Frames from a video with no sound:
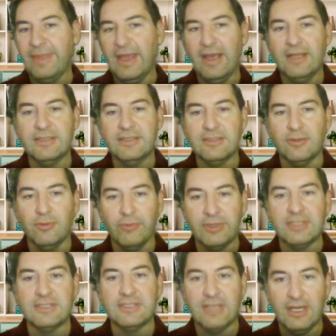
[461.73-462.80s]
and
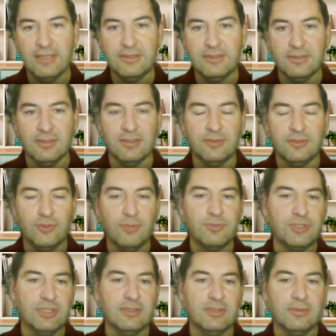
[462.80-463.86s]
already signed term
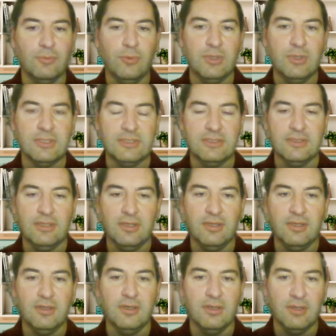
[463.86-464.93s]
sheet was
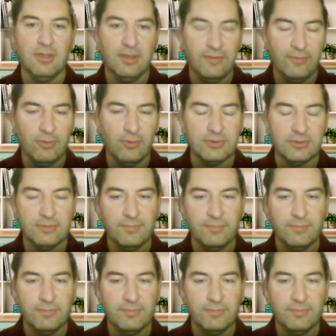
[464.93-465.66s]
revoked.